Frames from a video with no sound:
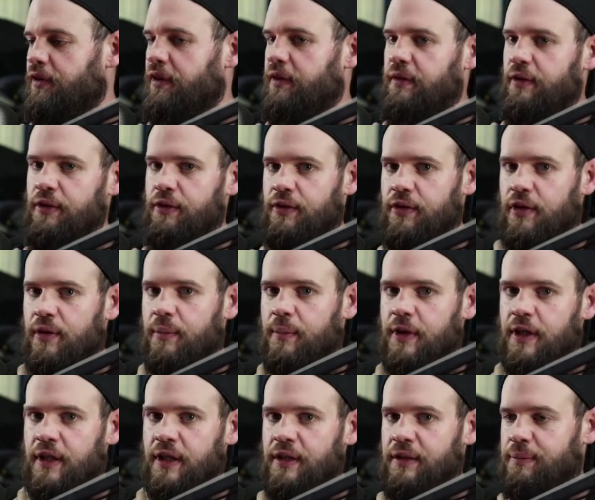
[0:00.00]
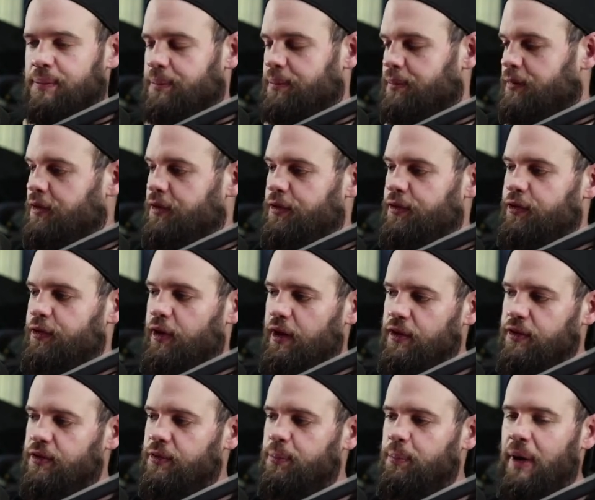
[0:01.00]
then there's going to be
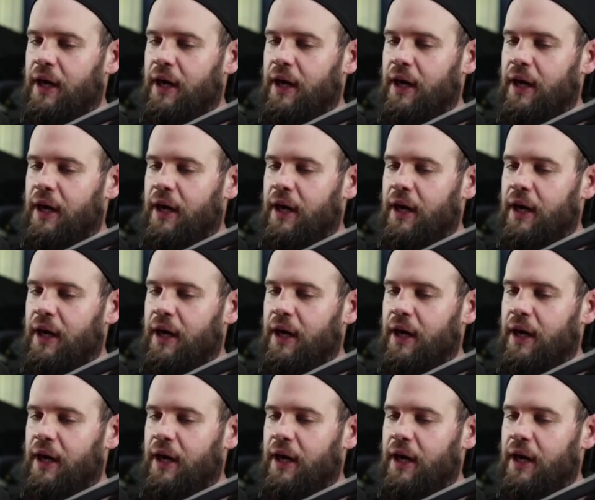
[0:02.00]
6